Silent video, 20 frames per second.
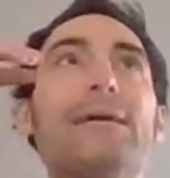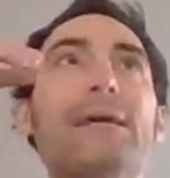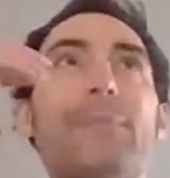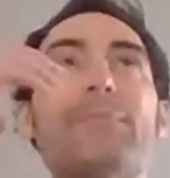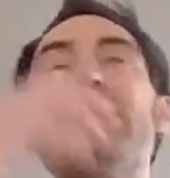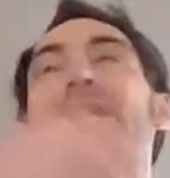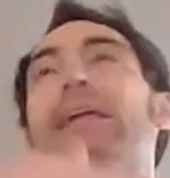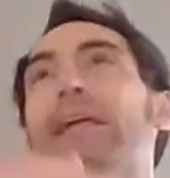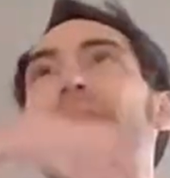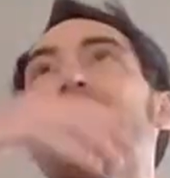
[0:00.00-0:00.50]
I
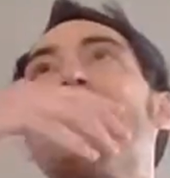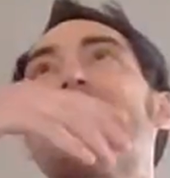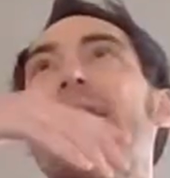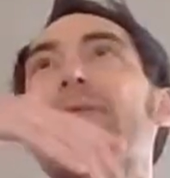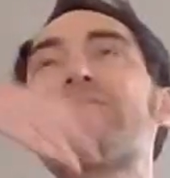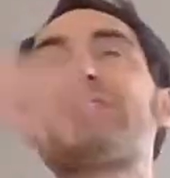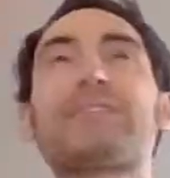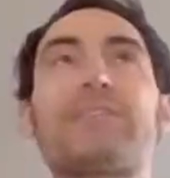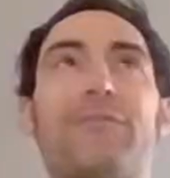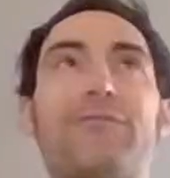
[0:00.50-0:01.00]
mean, that
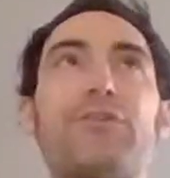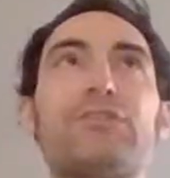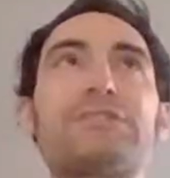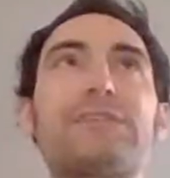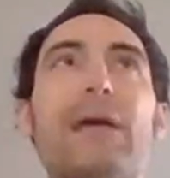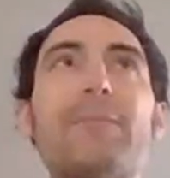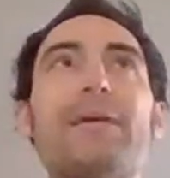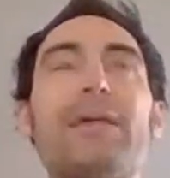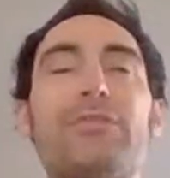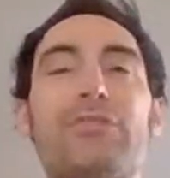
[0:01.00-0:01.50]
was like the first
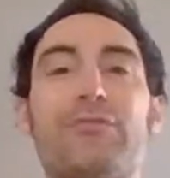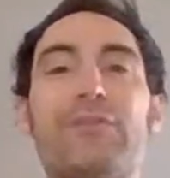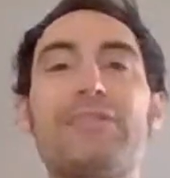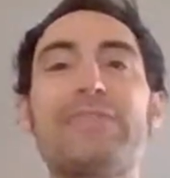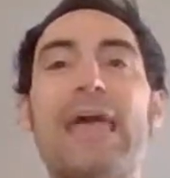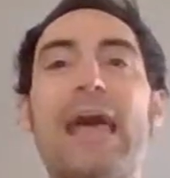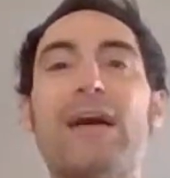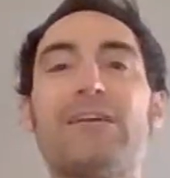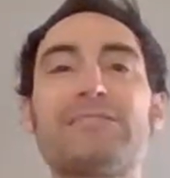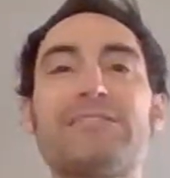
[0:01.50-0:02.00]
time it hit
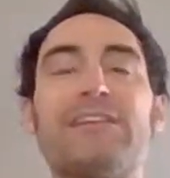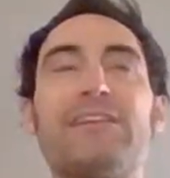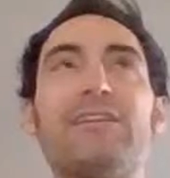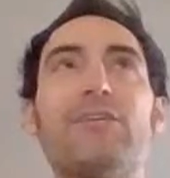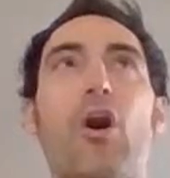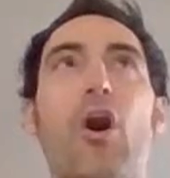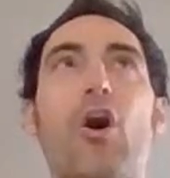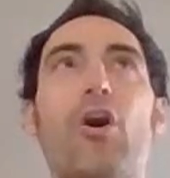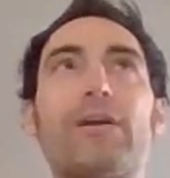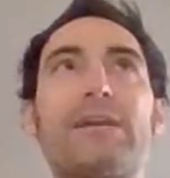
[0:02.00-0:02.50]
3,000
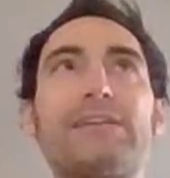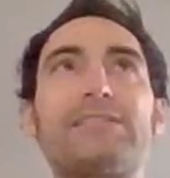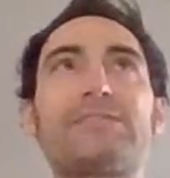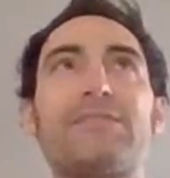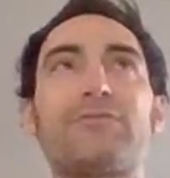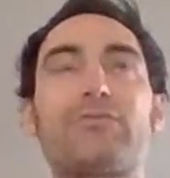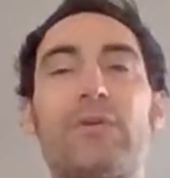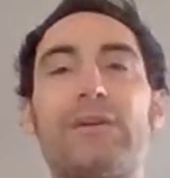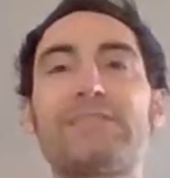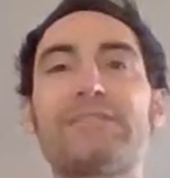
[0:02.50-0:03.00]
in August
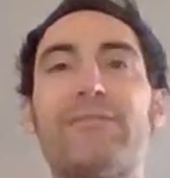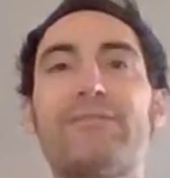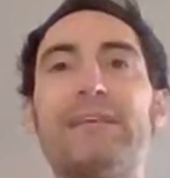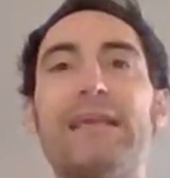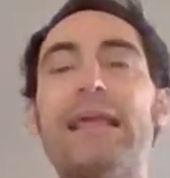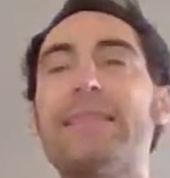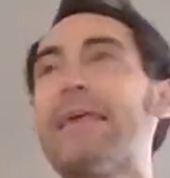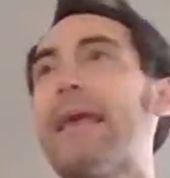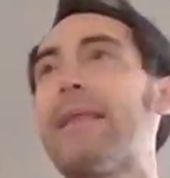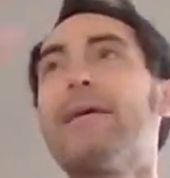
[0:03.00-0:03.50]
of
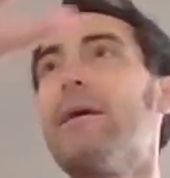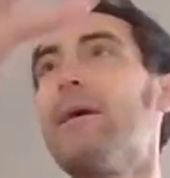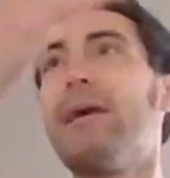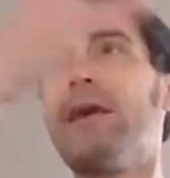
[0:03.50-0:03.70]
2017. And then